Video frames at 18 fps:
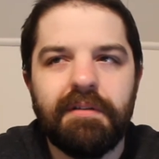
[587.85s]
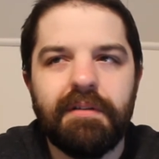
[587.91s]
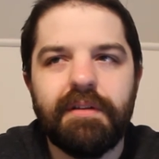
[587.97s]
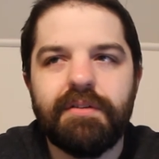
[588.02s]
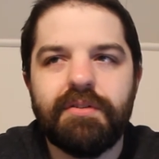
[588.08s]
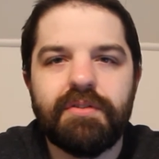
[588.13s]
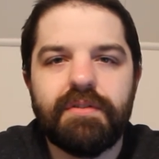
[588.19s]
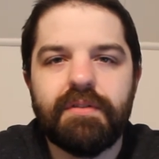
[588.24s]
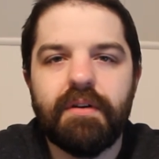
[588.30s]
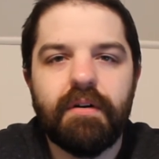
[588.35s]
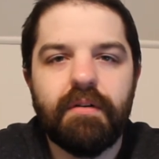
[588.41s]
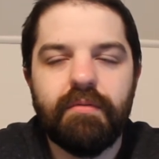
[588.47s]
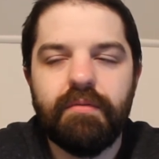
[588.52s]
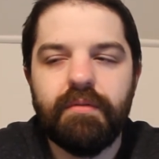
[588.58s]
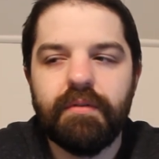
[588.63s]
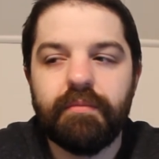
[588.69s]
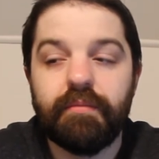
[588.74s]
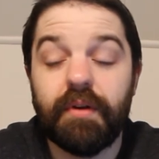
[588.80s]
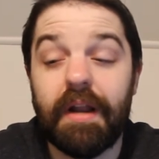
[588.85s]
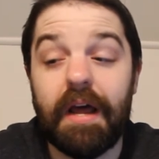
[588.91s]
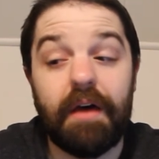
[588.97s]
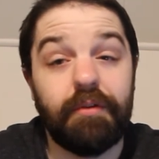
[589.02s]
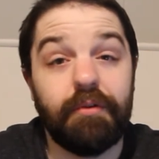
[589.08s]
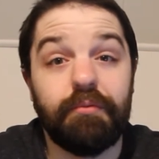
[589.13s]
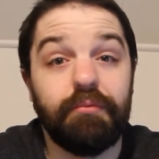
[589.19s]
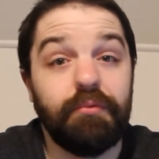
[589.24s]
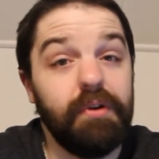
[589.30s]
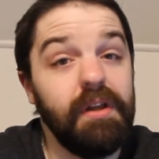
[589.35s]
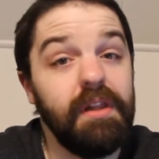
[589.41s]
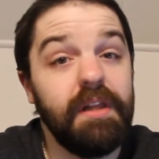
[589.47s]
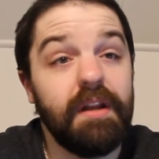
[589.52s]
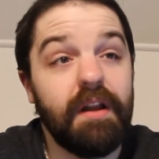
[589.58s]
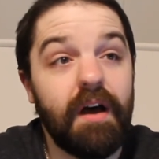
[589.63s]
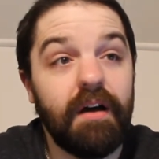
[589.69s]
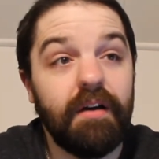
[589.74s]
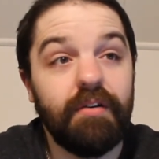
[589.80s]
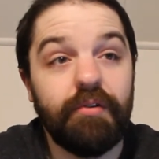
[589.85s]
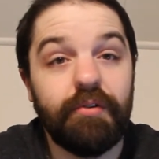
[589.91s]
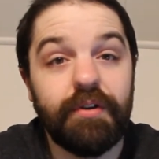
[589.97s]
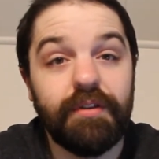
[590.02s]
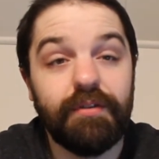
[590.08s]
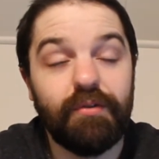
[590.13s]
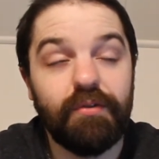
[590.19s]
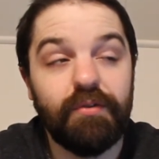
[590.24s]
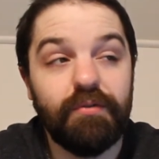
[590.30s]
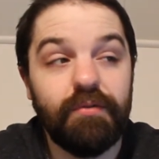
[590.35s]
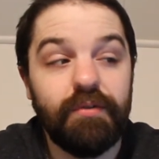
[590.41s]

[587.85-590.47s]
They just don't. And now they're really not going to.